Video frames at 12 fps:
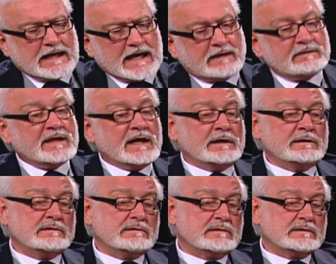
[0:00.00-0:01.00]
And
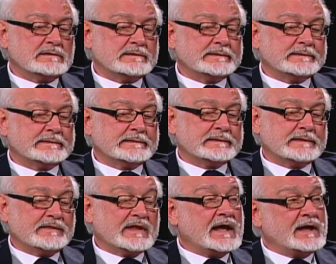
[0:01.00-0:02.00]
then
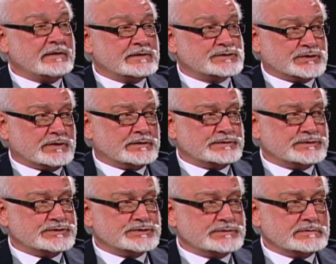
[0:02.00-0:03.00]
the head of the
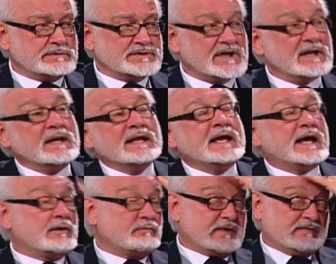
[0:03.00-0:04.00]
church suddenly
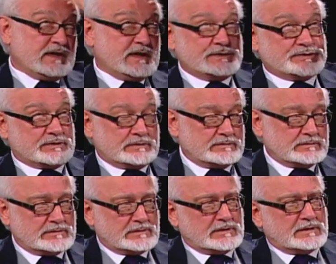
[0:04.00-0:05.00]
had a revelation,
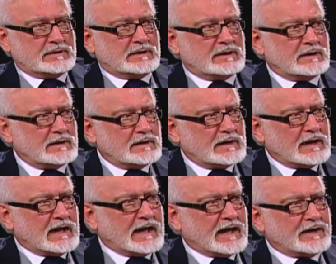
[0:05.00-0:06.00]

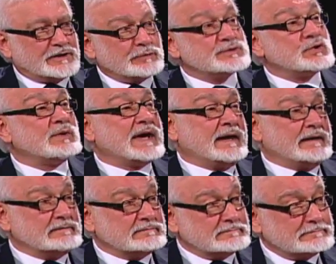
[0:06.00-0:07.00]
and it was
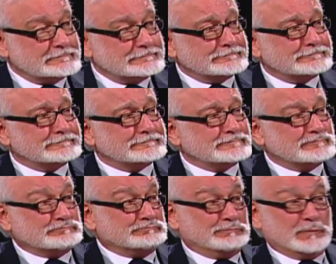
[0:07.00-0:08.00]
okay.
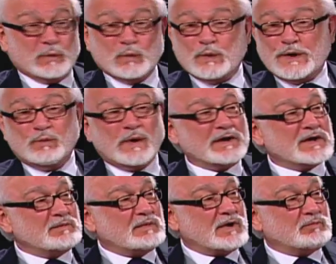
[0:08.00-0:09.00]
We
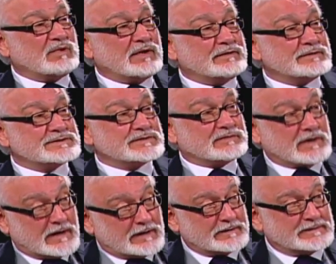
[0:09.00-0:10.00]
welcome our brothers of
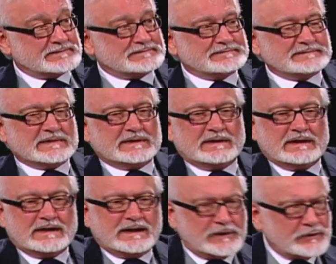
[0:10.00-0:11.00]
color.
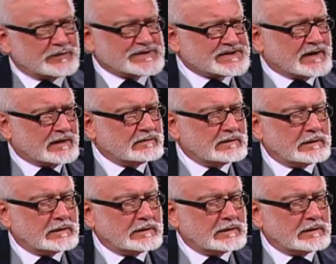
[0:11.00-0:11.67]
Interesting.